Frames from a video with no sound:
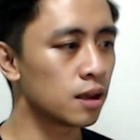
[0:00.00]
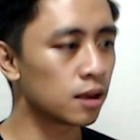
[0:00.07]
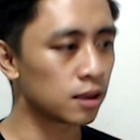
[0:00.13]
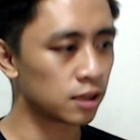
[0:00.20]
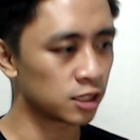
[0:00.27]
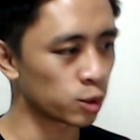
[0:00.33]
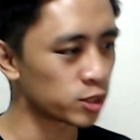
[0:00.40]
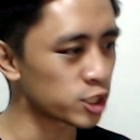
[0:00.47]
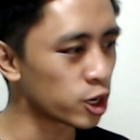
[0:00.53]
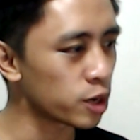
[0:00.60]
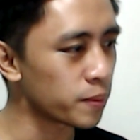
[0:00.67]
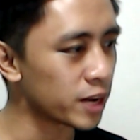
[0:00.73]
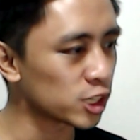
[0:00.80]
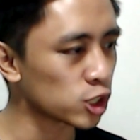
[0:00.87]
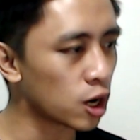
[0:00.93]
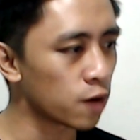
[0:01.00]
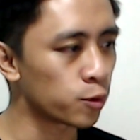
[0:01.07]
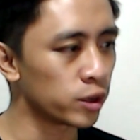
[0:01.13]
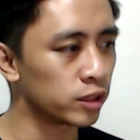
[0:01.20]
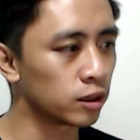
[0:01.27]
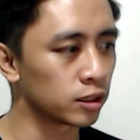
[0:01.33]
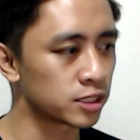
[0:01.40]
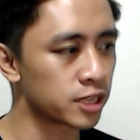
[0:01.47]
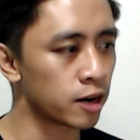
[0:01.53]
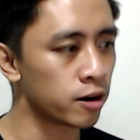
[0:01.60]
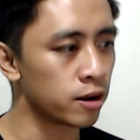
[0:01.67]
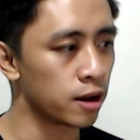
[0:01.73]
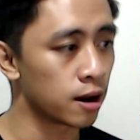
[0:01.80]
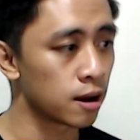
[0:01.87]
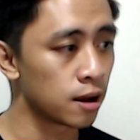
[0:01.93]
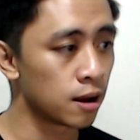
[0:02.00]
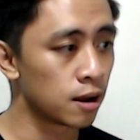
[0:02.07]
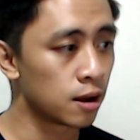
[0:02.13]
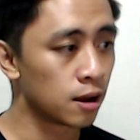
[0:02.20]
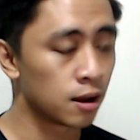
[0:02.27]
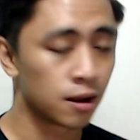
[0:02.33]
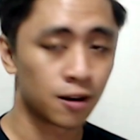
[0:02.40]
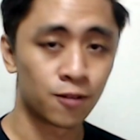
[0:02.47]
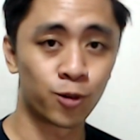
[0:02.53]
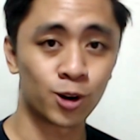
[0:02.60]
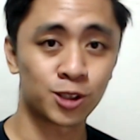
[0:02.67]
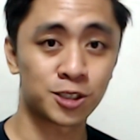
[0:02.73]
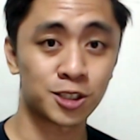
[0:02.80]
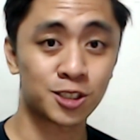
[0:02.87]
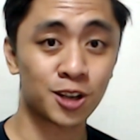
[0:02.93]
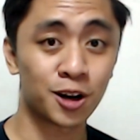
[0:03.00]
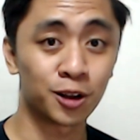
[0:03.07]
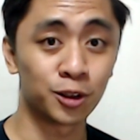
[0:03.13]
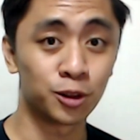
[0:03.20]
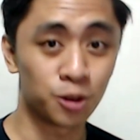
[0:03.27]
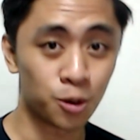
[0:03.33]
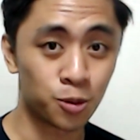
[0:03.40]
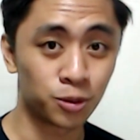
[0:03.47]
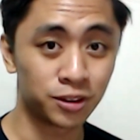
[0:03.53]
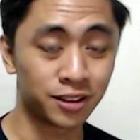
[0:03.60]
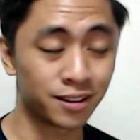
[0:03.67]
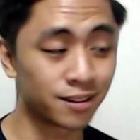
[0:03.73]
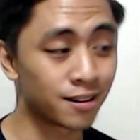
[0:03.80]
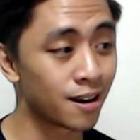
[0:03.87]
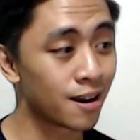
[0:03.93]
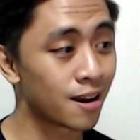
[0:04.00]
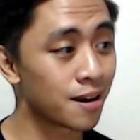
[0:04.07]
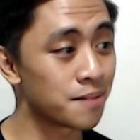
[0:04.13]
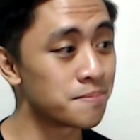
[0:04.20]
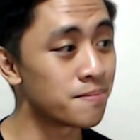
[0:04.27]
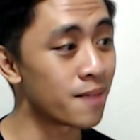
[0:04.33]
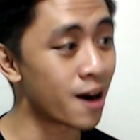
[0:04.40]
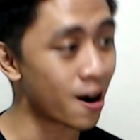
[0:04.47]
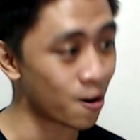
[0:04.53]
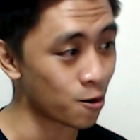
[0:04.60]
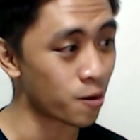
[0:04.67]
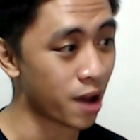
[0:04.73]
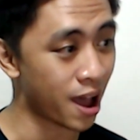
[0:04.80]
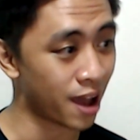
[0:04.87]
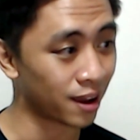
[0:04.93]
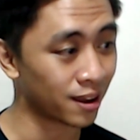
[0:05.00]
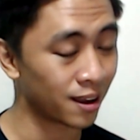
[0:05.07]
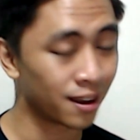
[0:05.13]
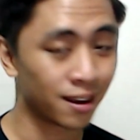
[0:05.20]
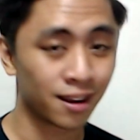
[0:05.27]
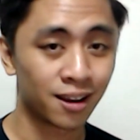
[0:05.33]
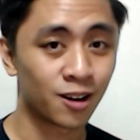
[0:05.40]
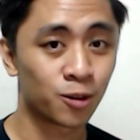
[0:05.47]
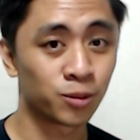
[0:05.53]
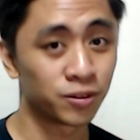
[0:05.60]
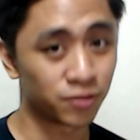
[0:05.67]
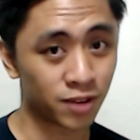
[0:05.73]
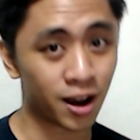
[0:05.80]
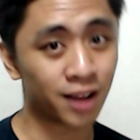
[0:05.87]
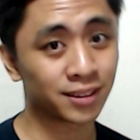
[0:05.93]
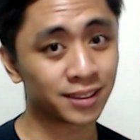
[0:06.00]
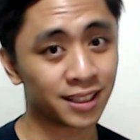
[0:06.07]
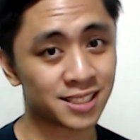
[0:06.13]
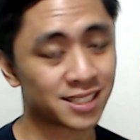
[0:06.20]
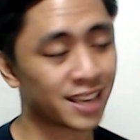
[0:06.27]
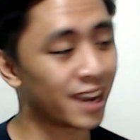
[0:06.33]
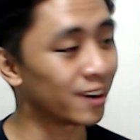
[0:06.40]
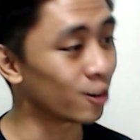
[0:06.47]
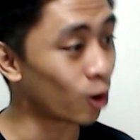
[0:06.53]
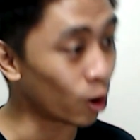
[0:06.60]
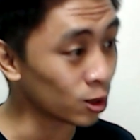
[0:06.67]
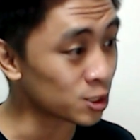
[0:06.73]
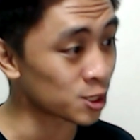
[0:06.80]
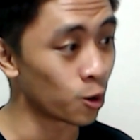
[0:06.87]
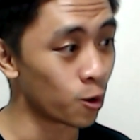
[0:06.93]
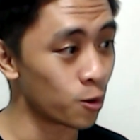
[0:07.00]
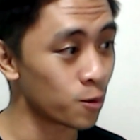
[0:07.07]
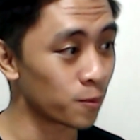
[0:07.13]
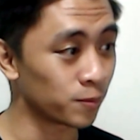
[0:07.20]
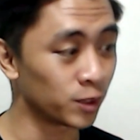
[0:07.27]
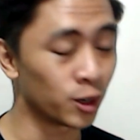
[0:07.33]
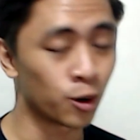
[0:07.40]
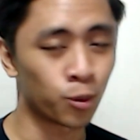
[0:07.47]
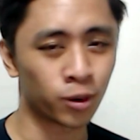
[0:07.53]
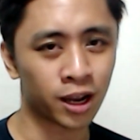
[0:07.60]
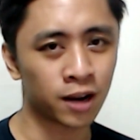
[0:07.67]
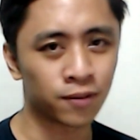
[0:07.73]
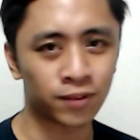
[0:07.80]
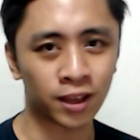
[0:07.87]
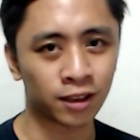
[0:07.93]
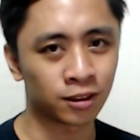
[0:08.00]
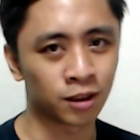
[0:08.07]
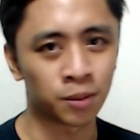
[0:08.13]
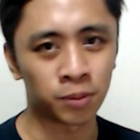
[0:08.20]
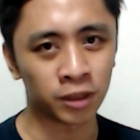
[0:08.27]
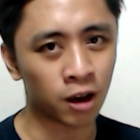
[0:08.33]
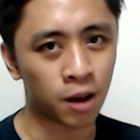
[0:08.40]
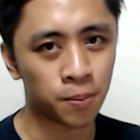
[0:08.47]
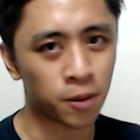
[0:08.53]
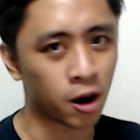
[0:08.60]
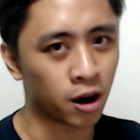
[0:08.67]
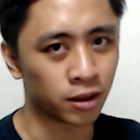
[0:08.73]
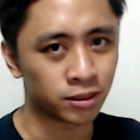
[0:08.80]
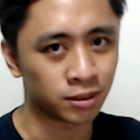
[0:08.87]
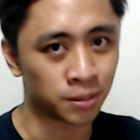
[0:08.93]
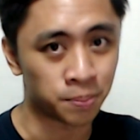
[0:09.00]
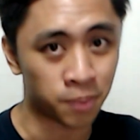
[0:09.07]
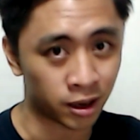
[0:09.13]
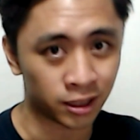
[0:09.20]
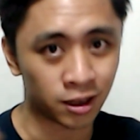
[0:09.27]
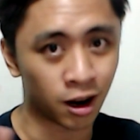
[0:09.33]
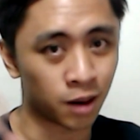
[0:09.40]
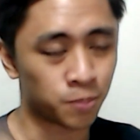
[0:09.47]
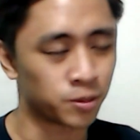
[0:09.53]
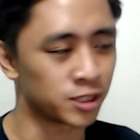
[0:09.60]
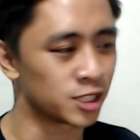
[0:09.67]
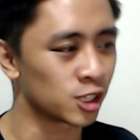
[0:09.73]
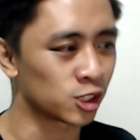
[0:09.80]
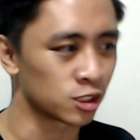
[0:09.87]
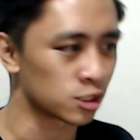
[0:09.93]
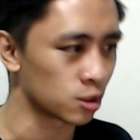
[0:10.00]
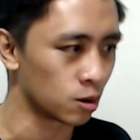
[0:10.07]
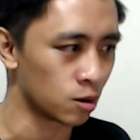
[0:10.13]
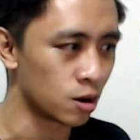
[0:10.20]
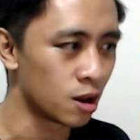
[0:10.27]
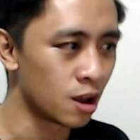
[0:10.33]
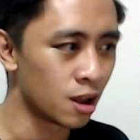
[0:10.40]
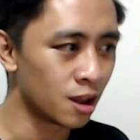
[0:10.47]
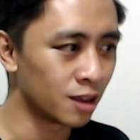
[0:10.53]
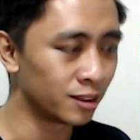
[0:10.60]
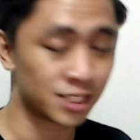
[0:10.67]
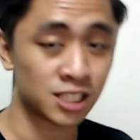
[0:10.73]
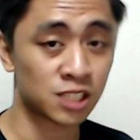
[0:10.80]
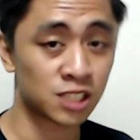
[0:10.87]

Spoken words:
So we start the match off with Altaria versus Alolan Marowak. We've got this. And also, we're kind of like doubling up on the bodyguard position. So this is